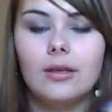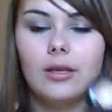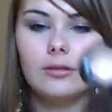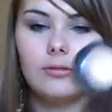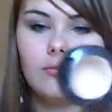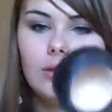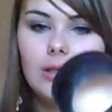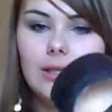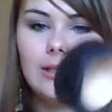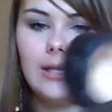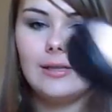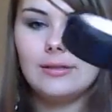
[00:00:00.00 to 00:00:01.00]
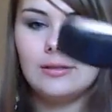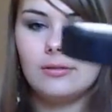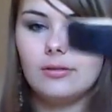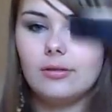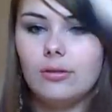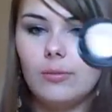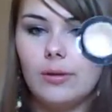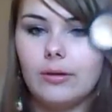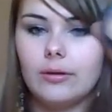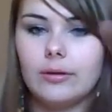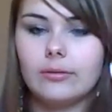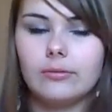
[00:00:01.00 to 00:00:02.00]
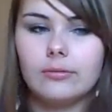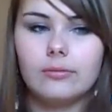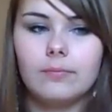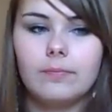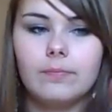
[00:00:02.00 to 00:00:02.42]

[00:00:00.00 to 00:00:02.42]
it's really, it's lasted so well, and